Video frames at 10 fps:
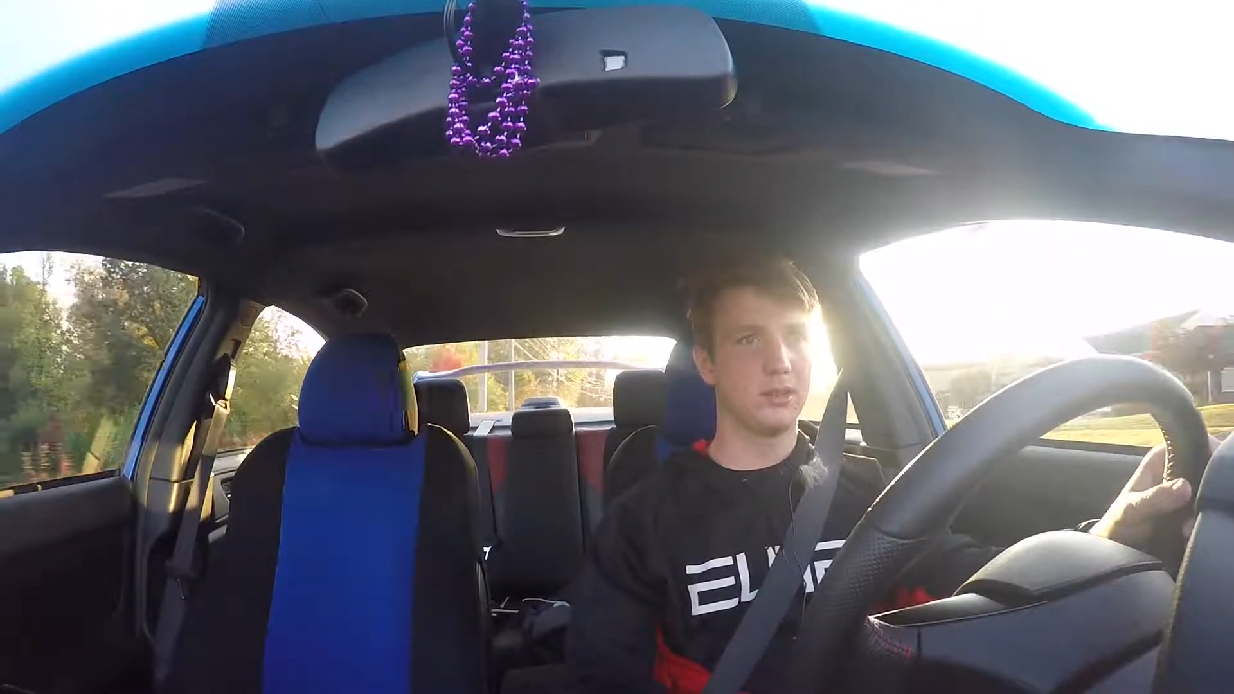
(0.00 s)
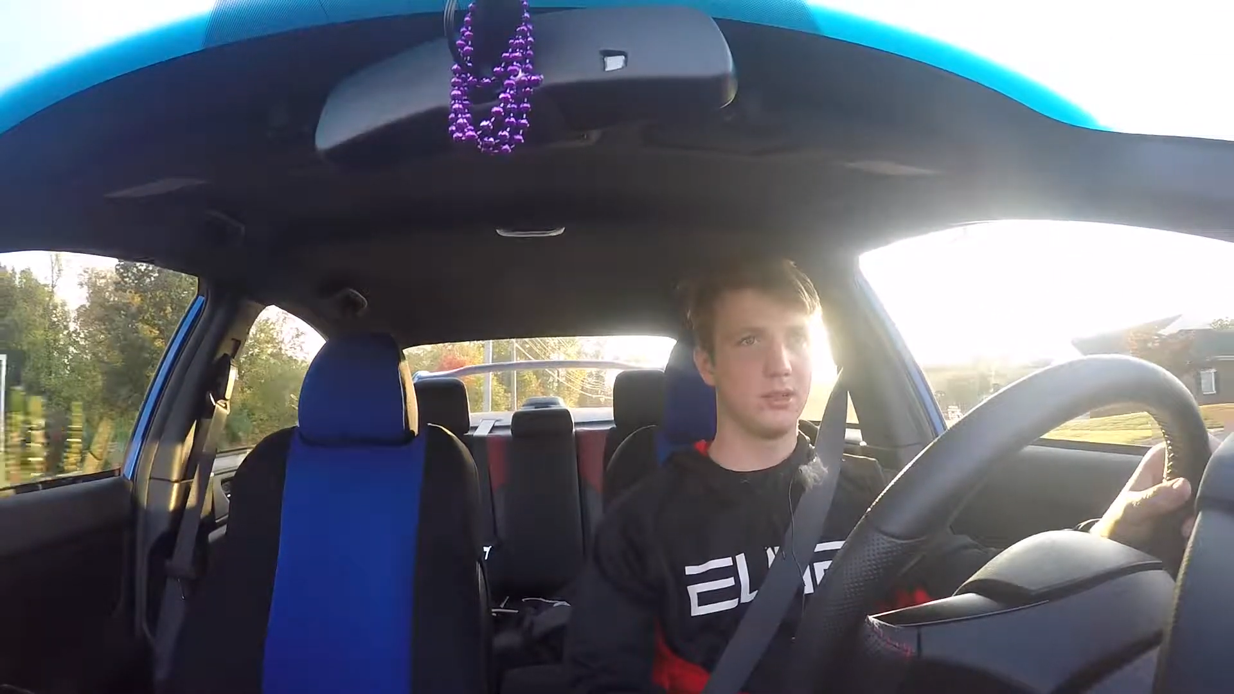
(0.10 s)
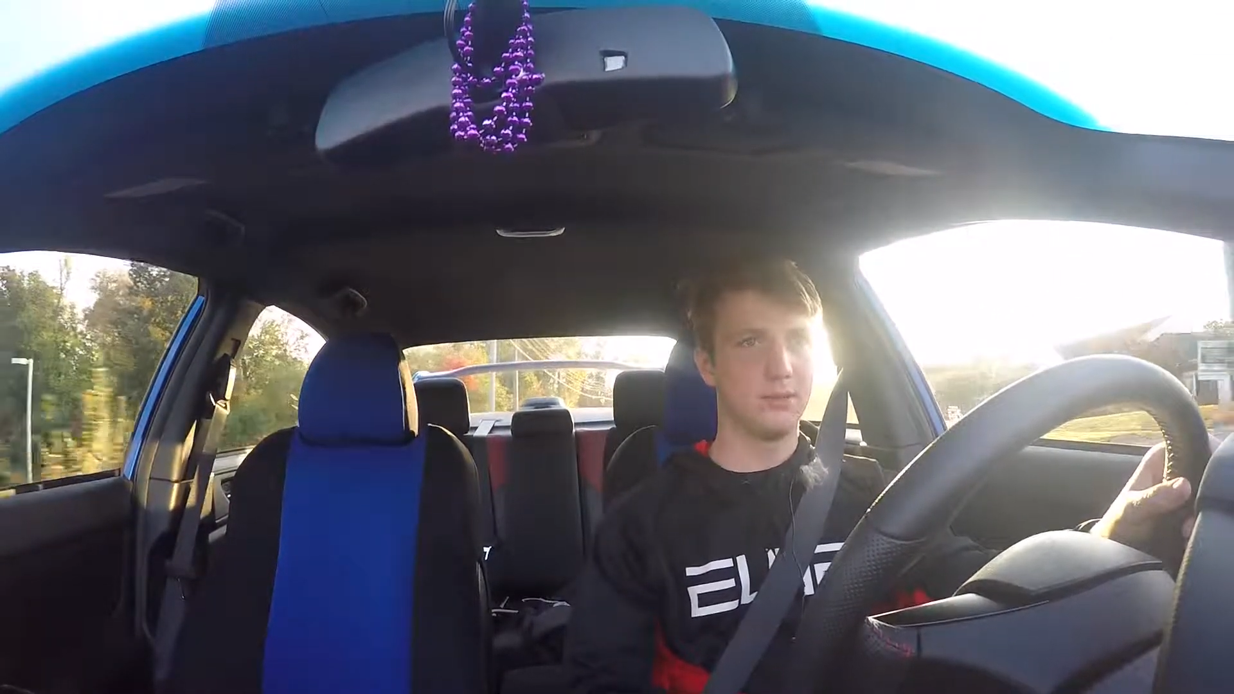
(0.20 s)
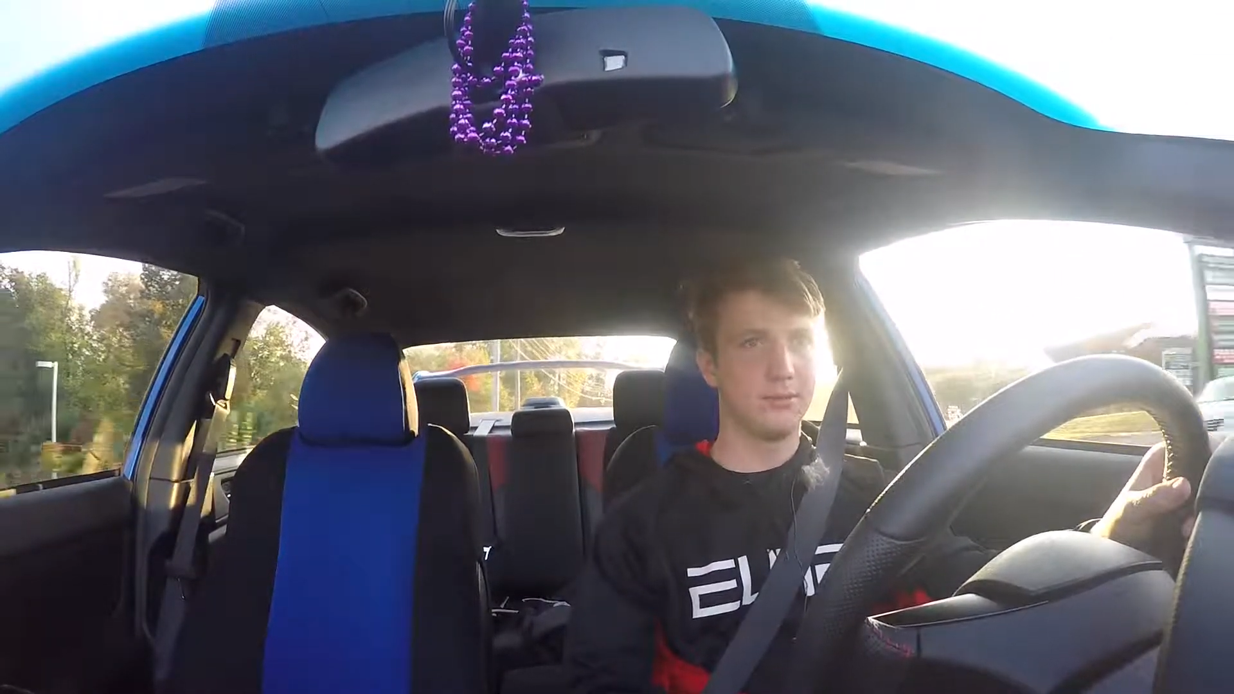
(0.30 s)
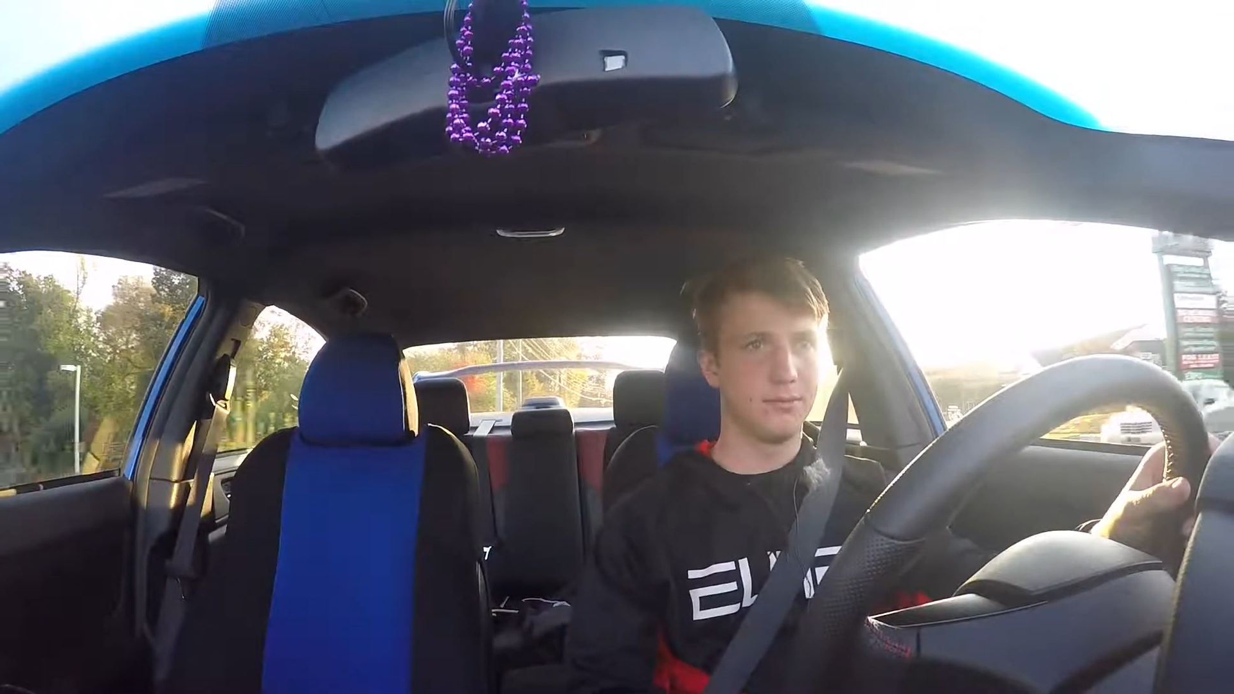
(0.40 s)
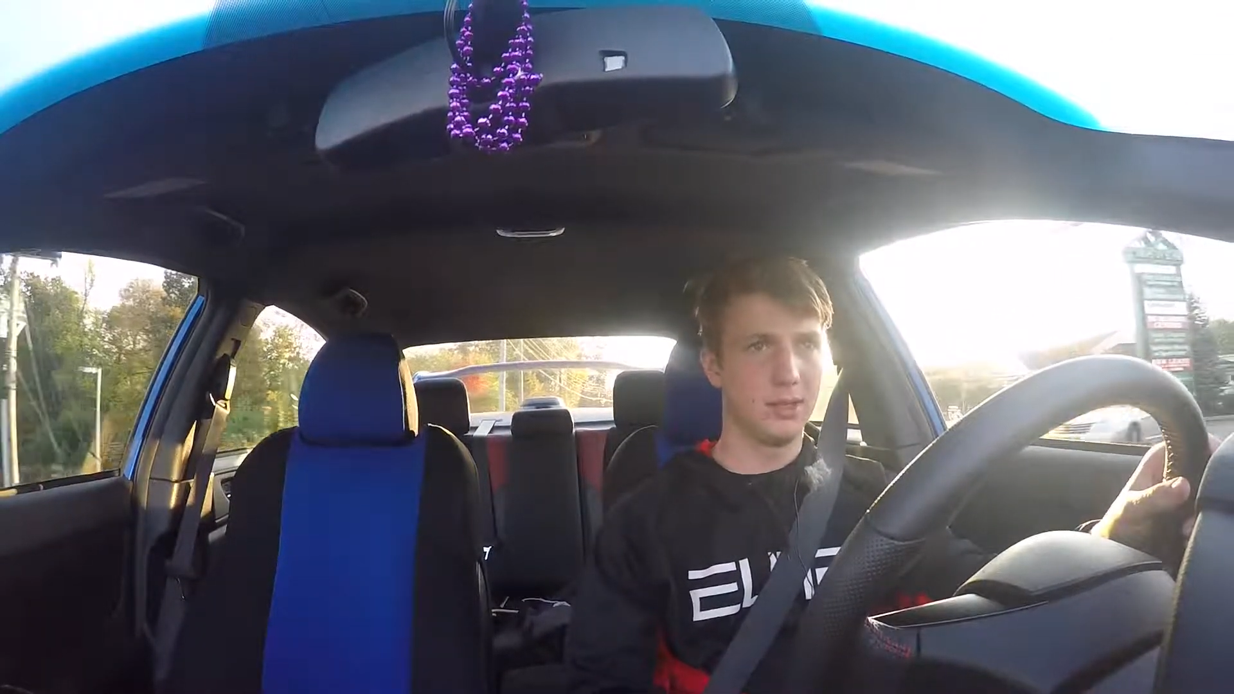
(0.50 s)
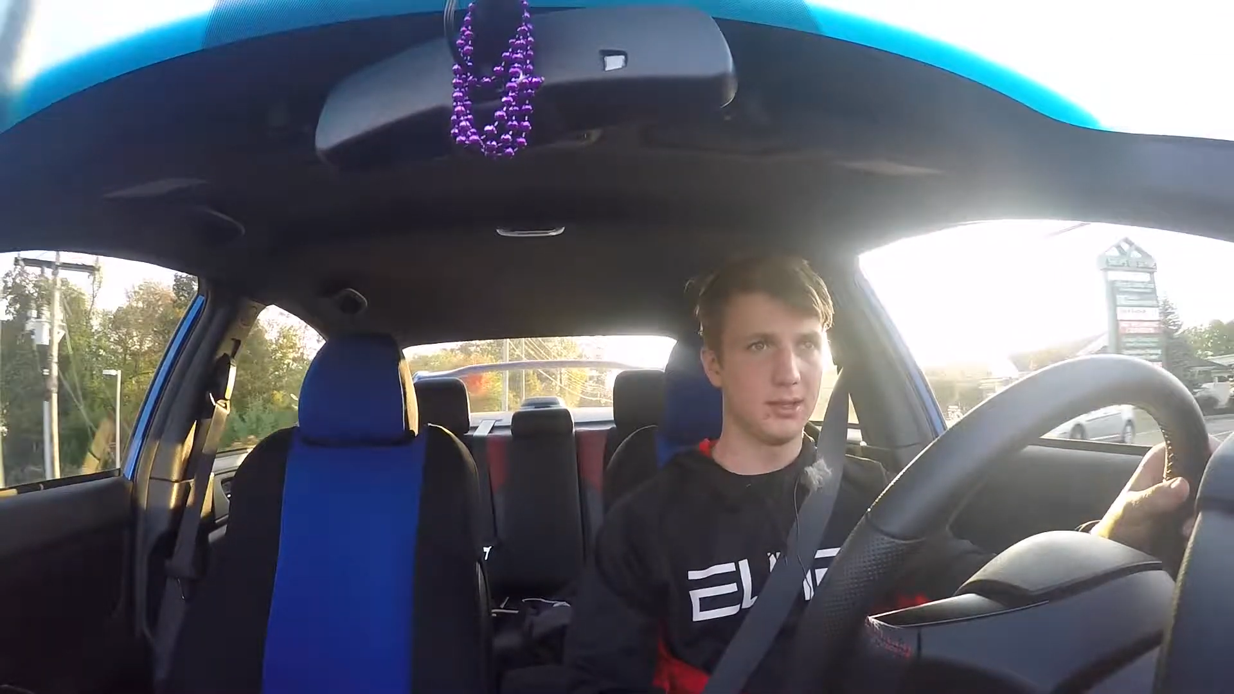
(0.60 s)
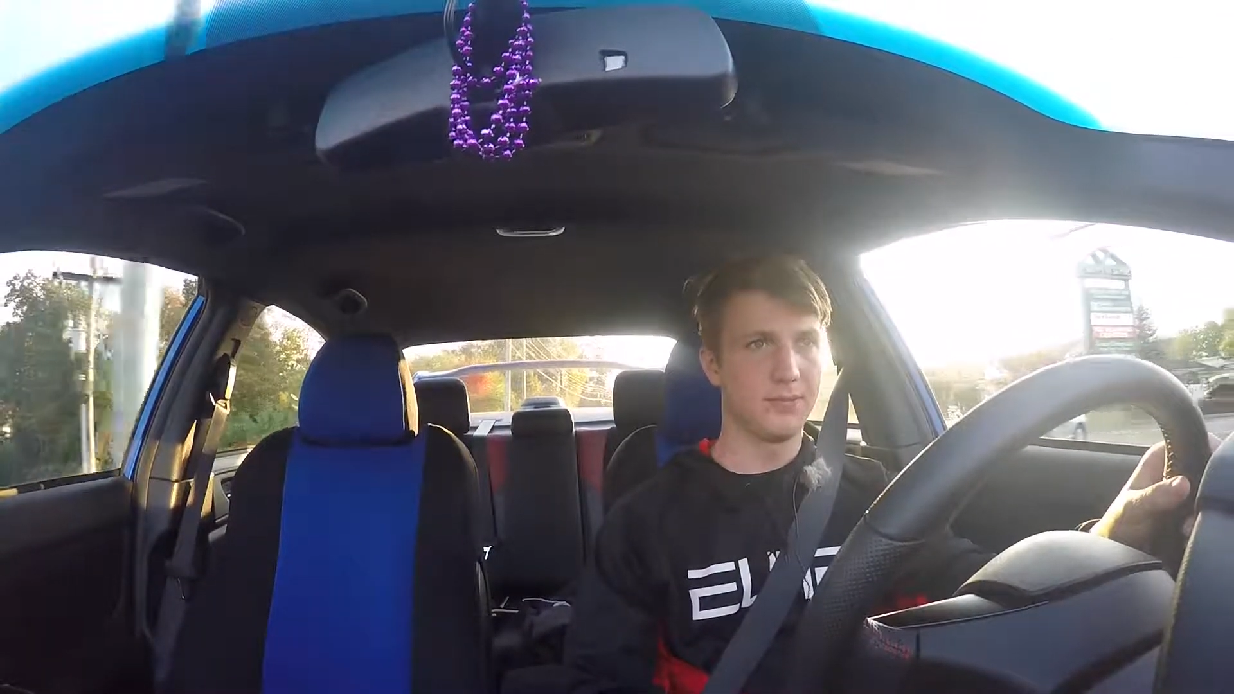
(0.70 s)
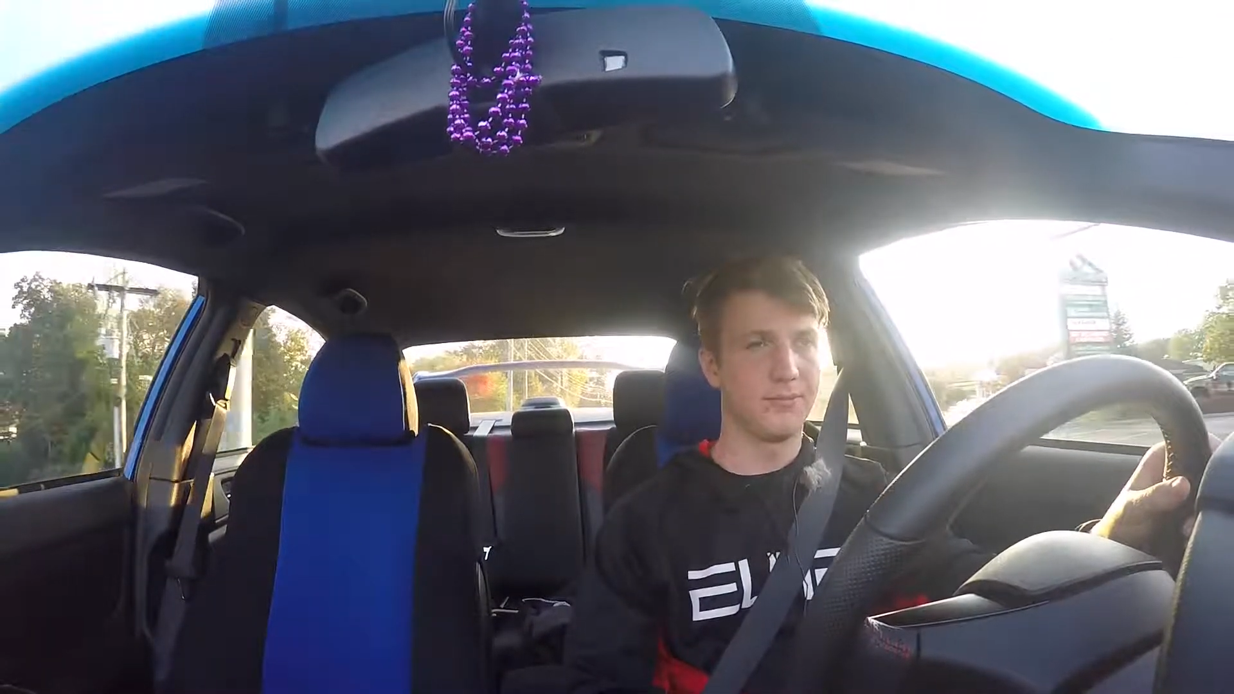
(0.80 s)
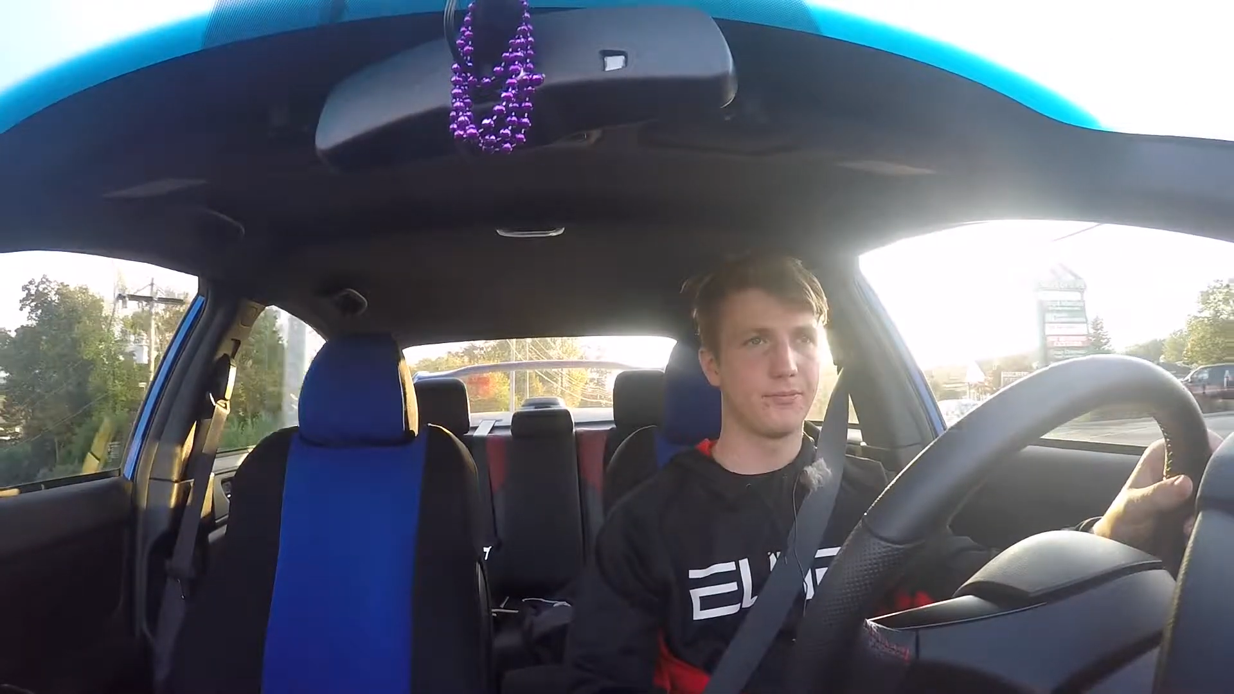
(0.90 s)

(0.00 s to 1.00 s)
So yeah.